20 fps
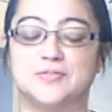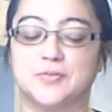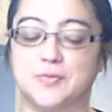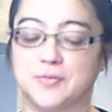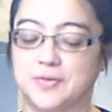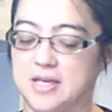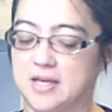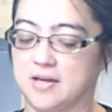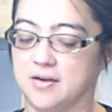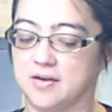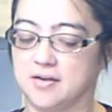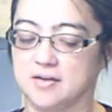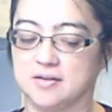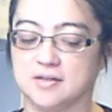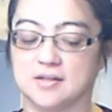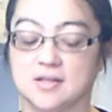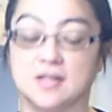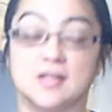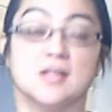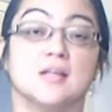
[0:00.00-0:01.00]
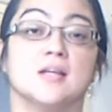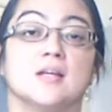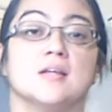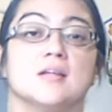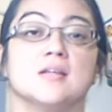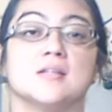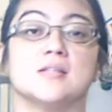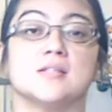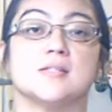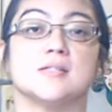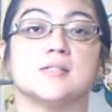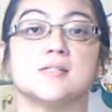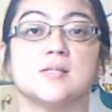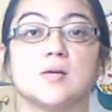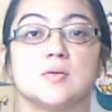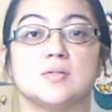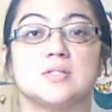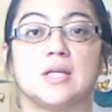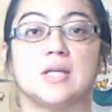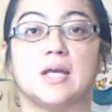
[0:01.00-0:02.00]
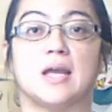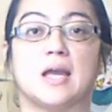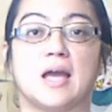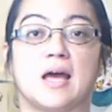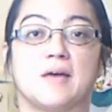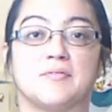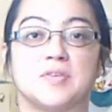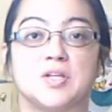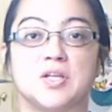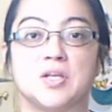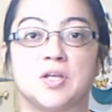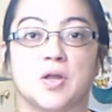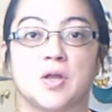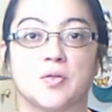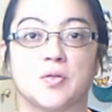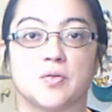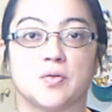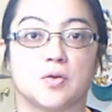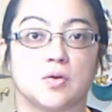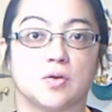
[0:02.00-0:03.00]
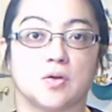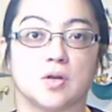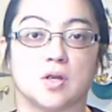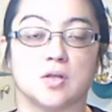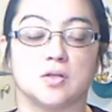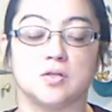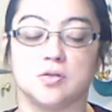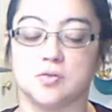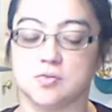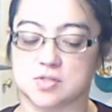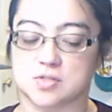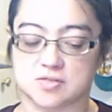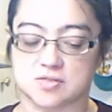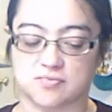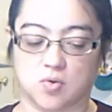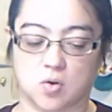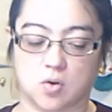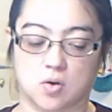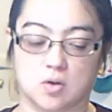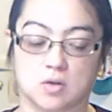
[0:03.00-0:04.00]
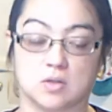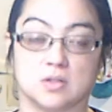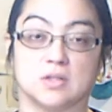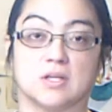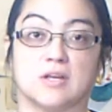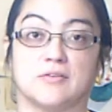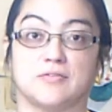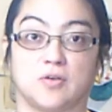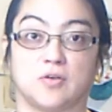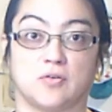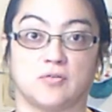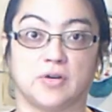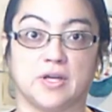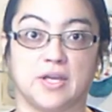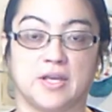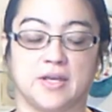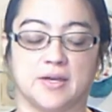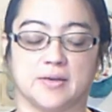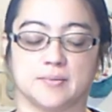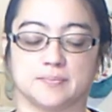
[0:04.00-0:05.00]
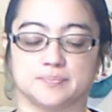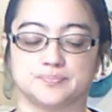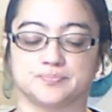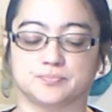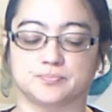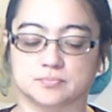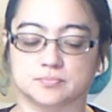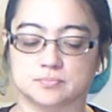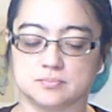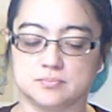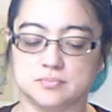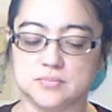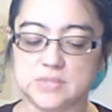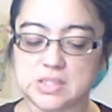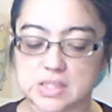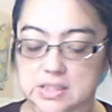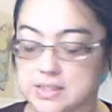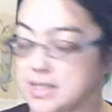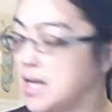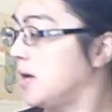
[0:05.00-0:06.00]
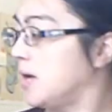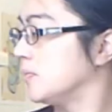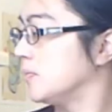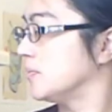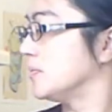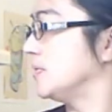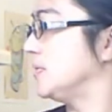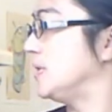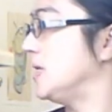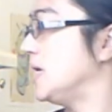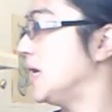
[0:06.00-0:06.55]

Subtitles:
in here. So today I have another use for leftover ham. Now, the